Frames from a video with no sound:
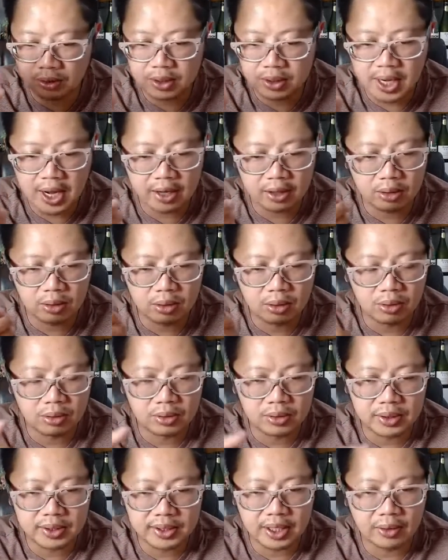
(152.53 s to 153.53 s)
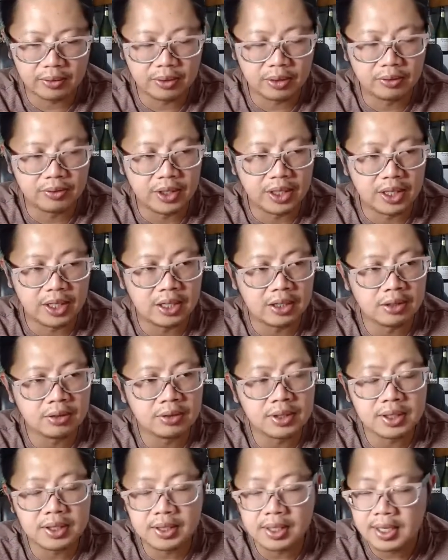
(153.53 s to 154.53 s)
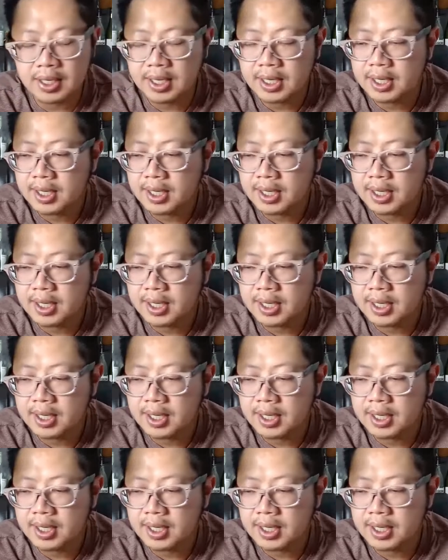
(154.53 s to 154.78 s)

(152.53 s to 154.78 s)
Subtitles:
tackle several videos,